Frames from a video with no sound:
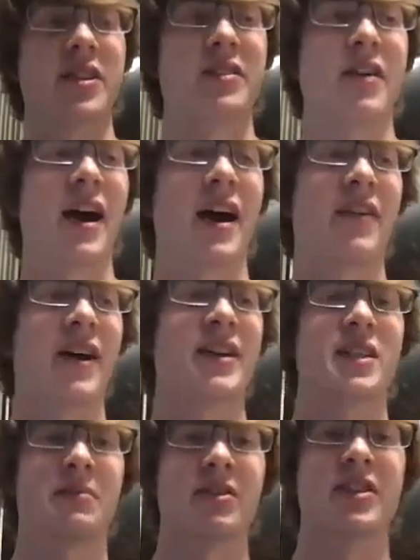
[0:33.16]
you have had
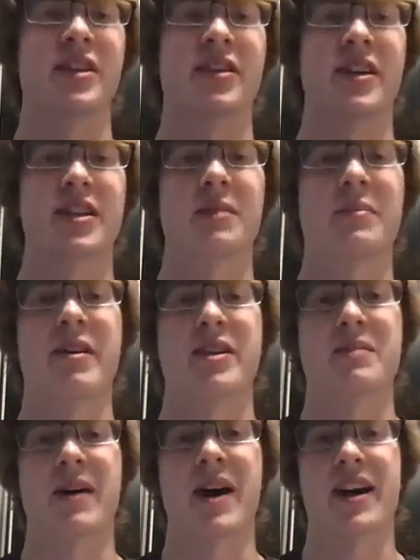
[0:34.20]
some resilience to bounce
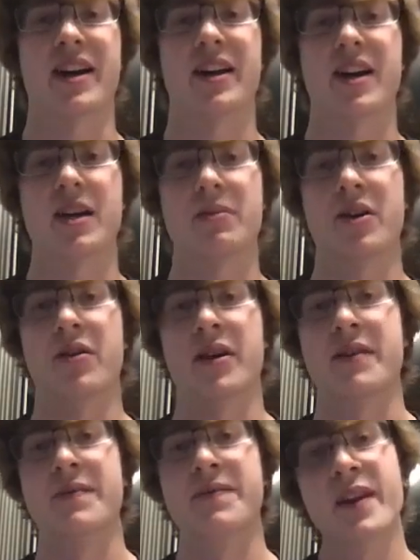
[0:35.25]
back and keep
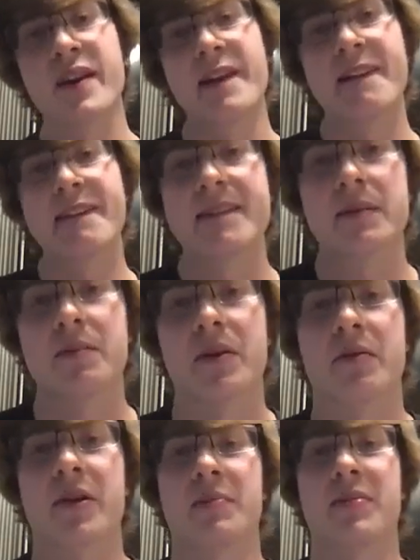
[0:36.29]
going. But
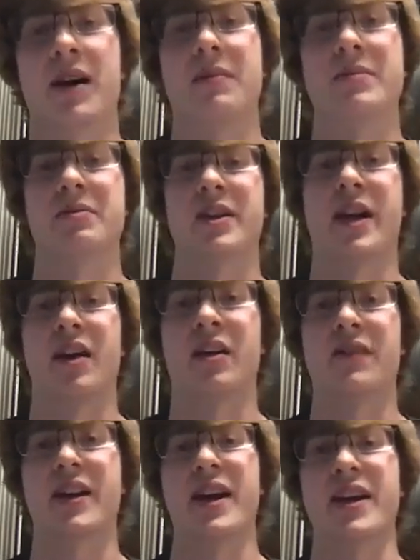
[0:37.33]
one of the problems with an
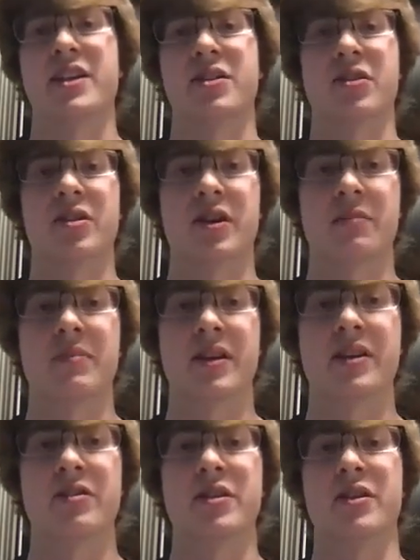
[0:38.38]
elevated ACE score could be
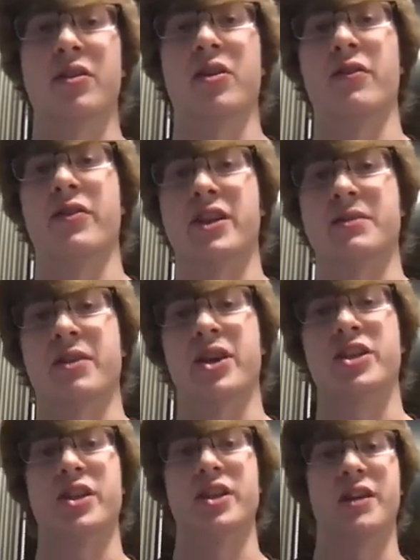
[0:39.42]
due to the
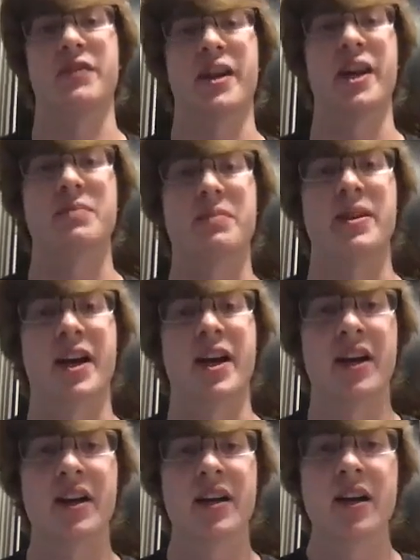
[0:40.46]
overexpression of the
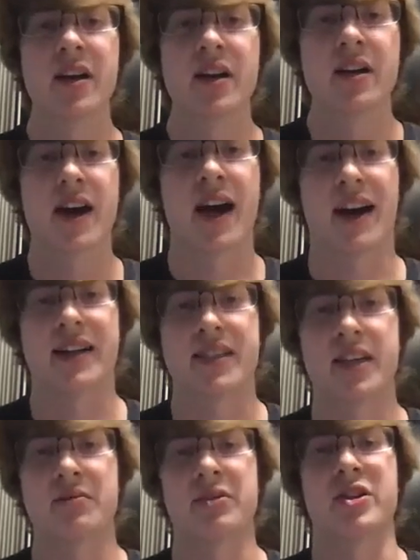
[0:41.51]
HPA
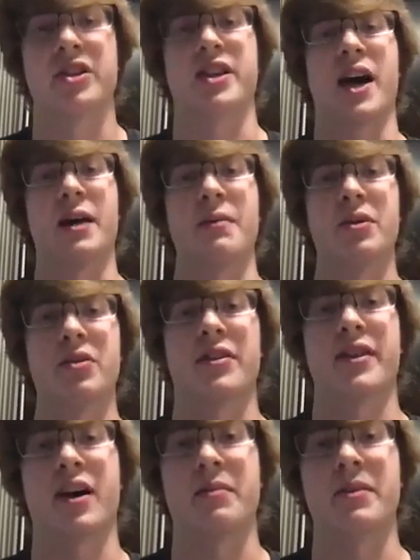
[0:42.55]
axis, which is the
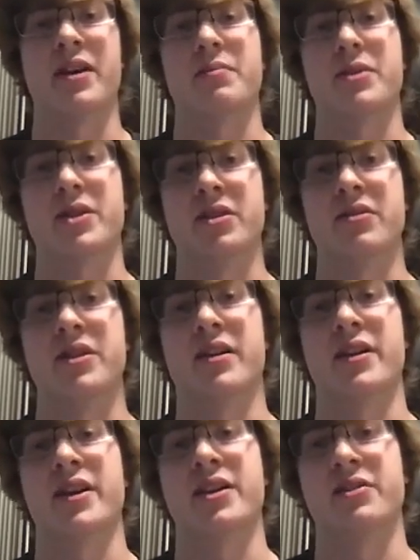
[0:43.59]
hypothalamic
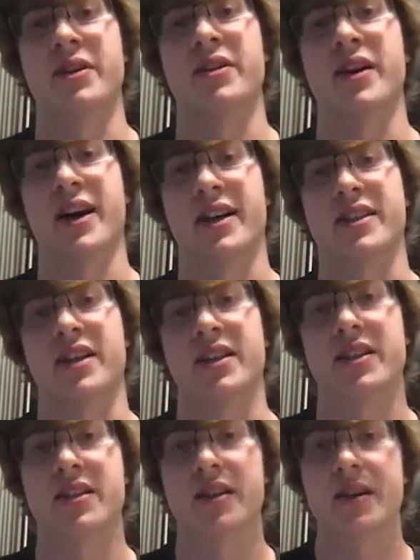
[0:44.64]
pituitary adrenal axis.